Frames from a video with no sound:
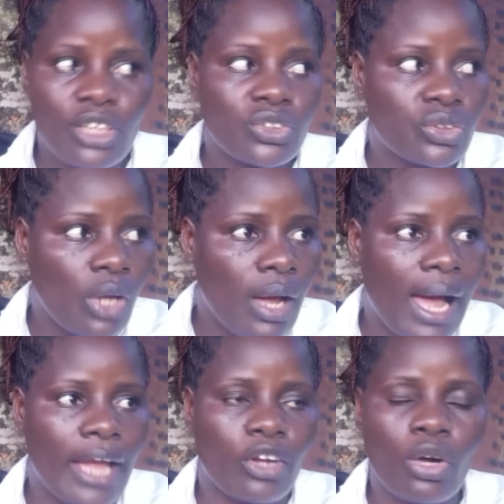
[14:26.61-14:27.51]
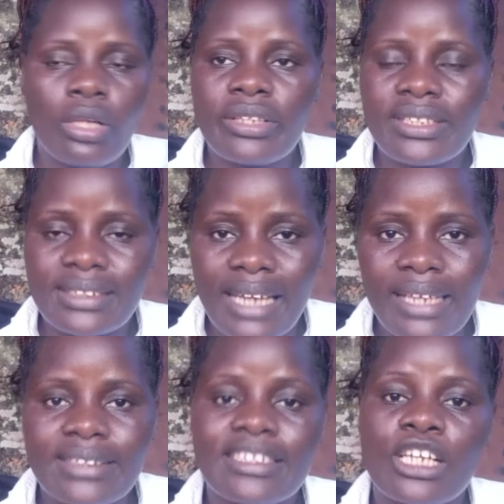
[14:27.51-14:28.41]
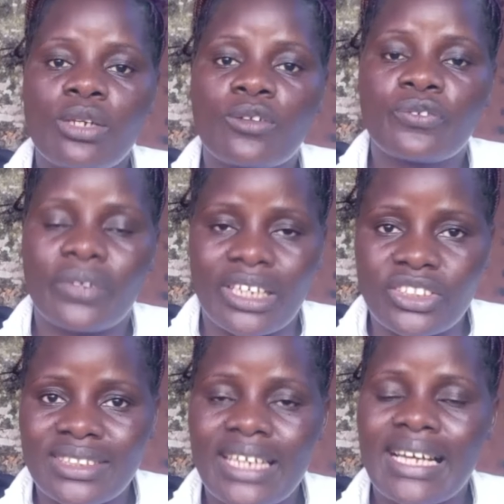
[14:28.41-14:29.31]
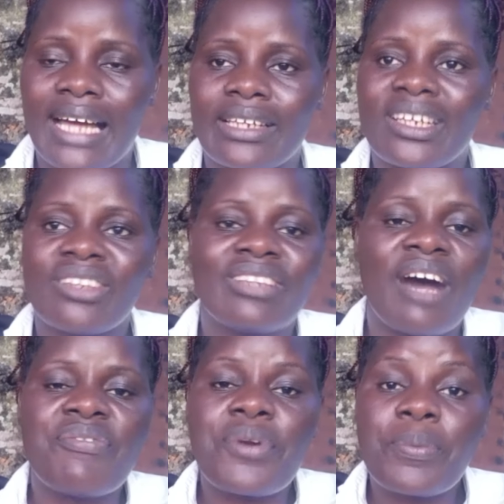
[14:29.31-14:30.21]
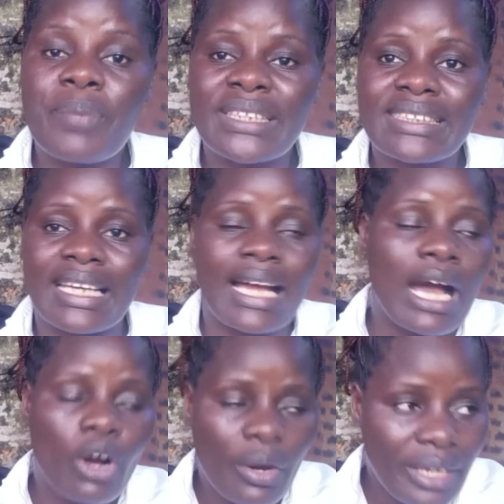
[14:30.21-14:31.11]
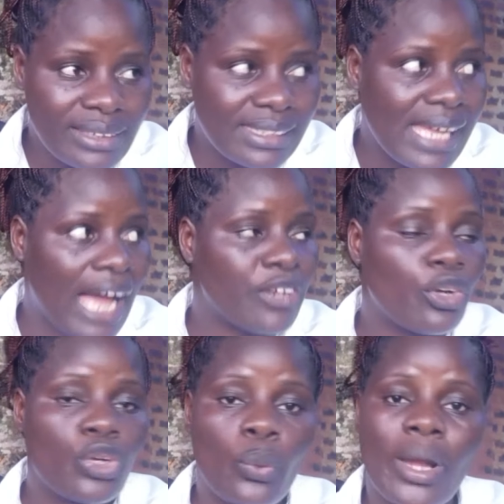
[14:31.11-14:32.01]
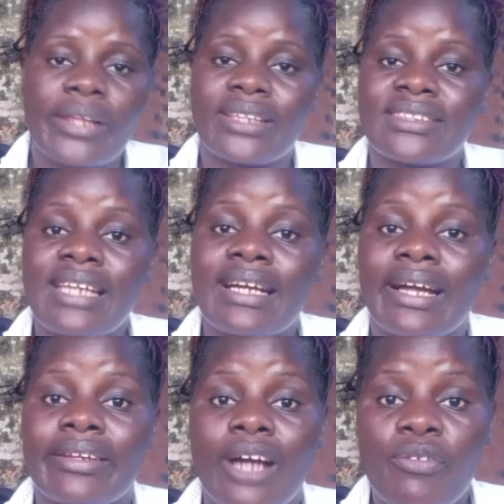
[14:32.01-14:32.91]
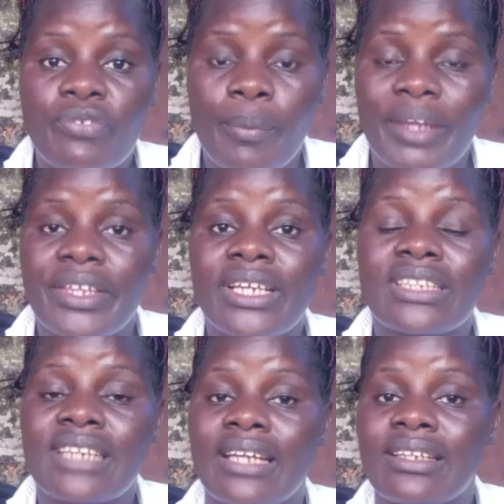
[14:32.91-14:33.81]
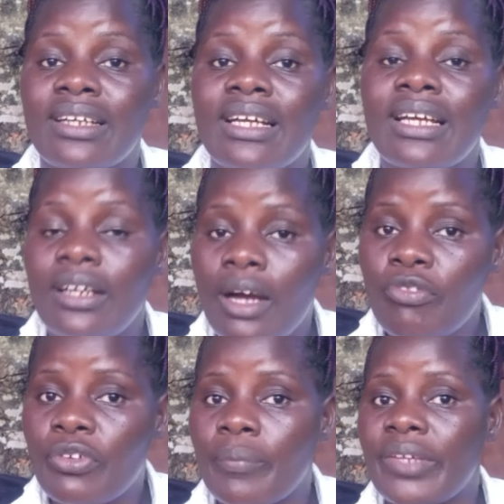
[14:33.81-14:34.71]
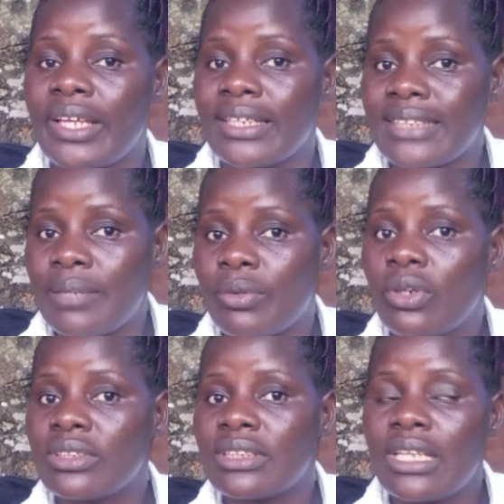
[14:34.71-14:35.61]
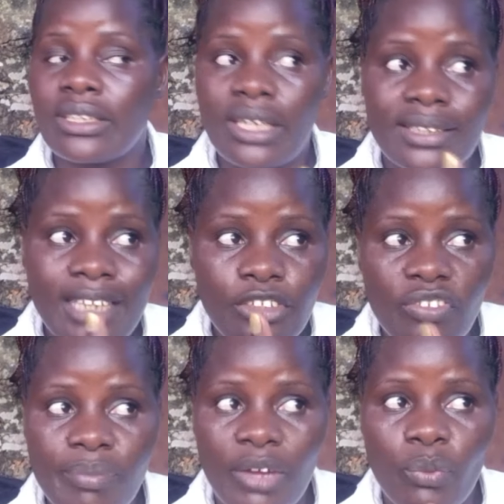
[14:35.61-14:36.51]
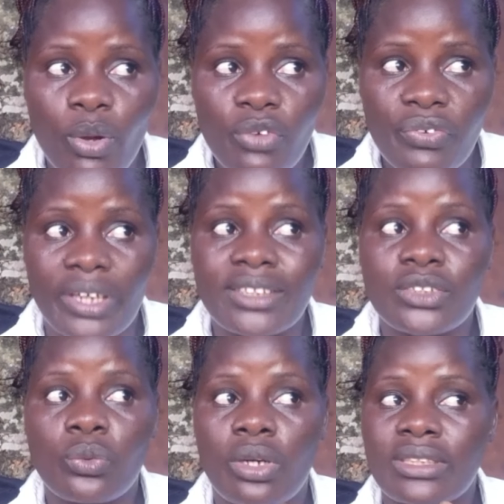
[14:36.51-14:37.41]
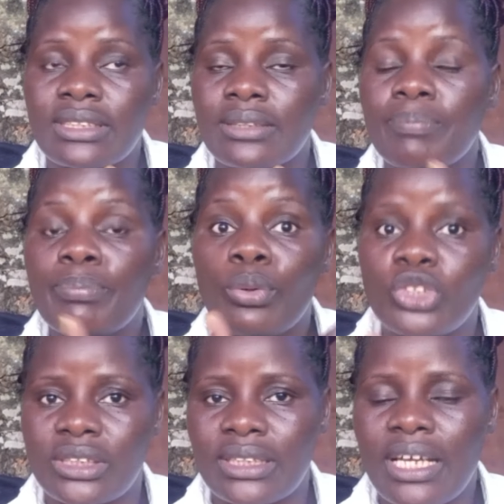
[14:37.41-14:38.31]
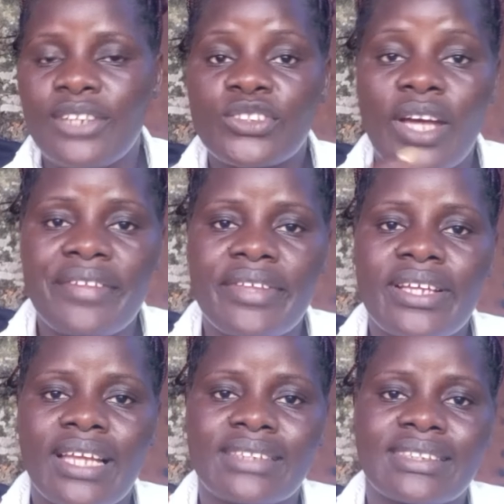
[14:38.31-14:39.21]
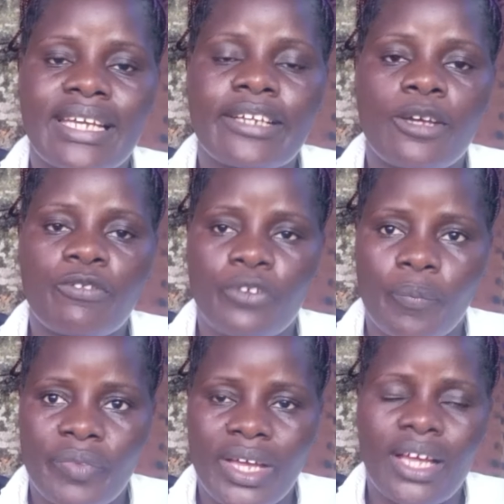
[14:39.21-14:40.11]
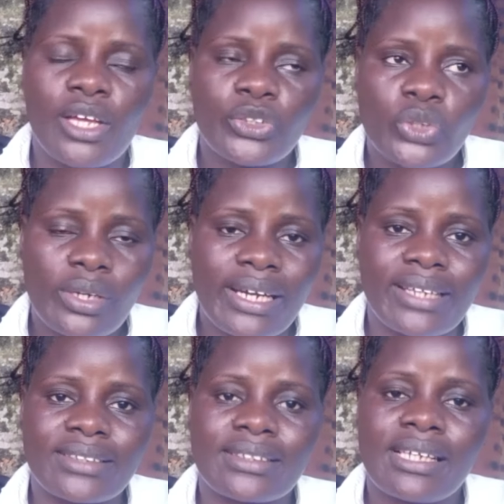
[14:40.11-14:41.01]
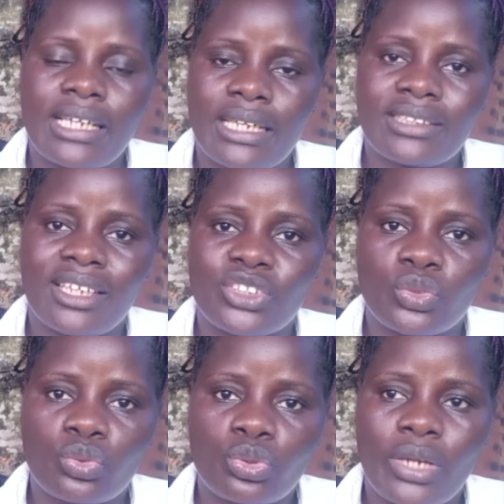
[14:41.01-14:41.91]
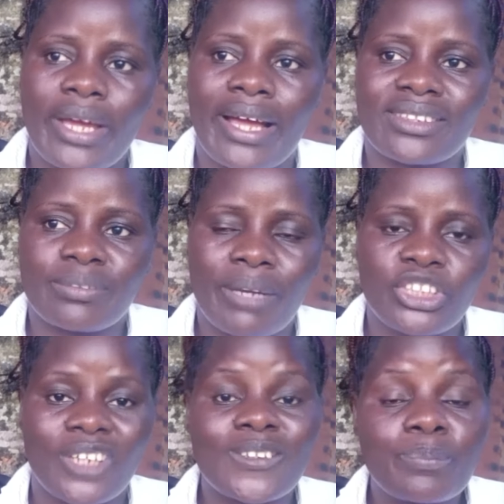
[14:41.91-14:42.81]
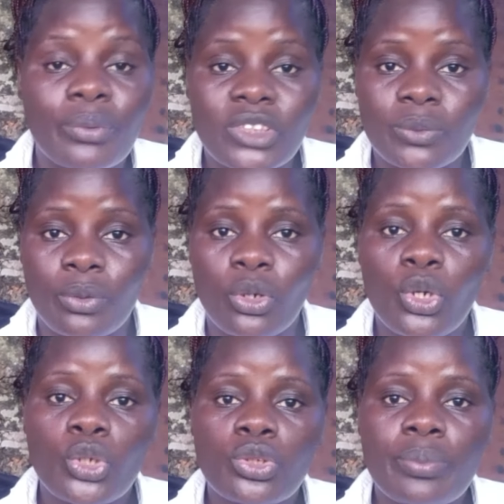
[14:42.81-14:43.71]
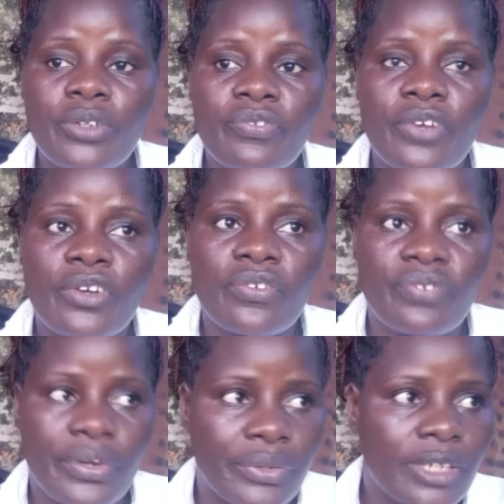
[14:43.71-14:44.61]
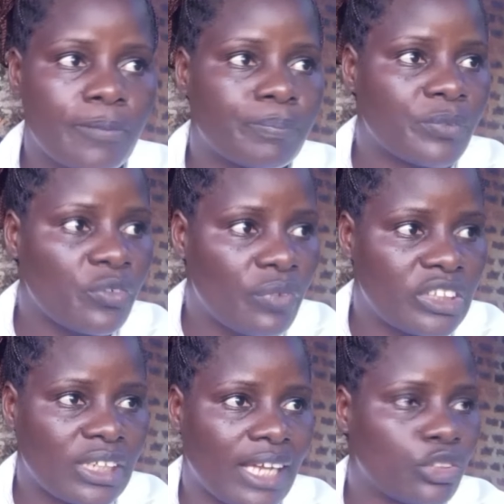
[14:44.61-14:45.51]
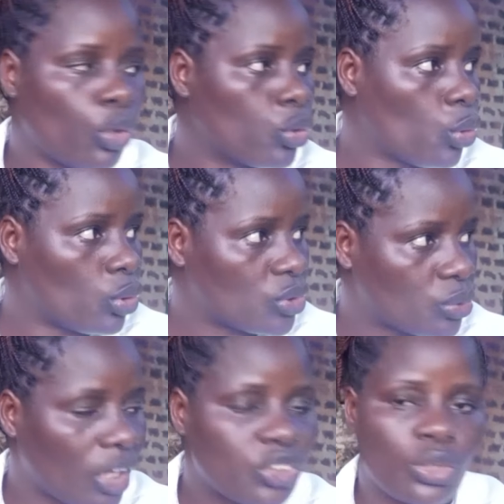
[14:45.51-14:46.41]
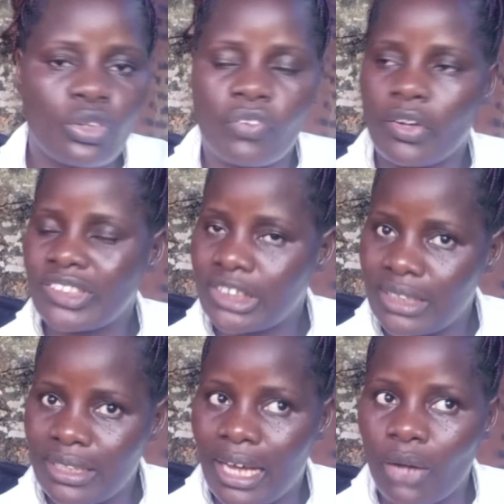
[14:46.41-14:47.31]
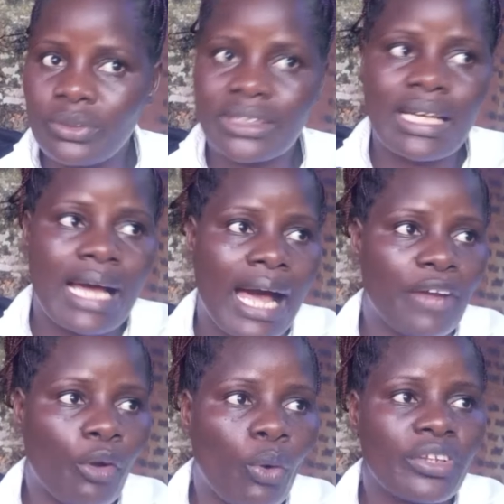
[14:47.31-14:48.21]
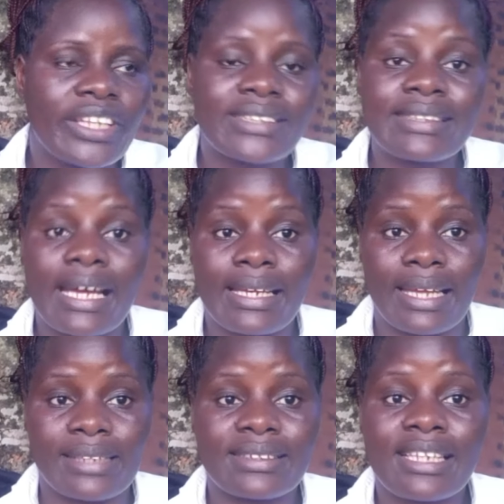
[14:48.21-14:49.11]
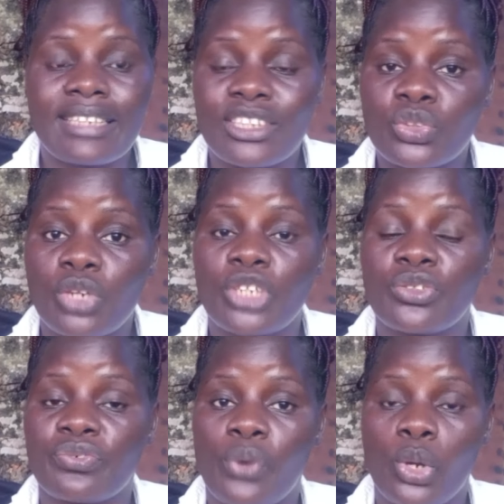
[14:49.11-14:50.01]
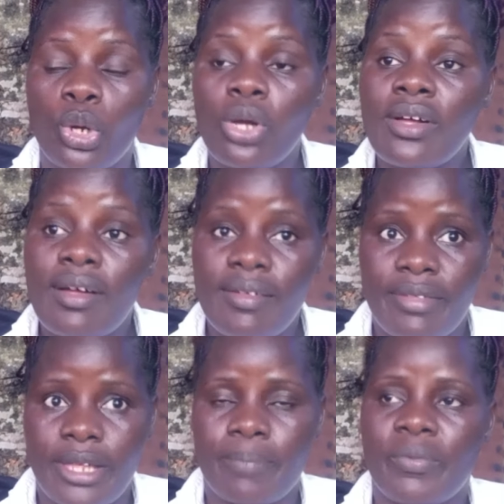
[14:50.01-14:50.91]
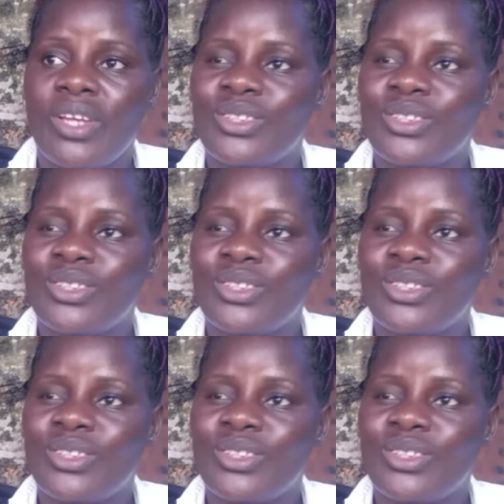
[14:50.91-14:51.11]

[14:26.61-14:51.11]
So I called these guys. They looked for that snake and killed a very big snake. Honestly, I don't know where the snake had come from. I think it had come from the other side, because the other side of my wall fence was bushy. So I think the snake came from there. So guys, let us try as much as possible to be very, very, vigilant on construction of our chicken house and on these guidelines. Let us try to follow them.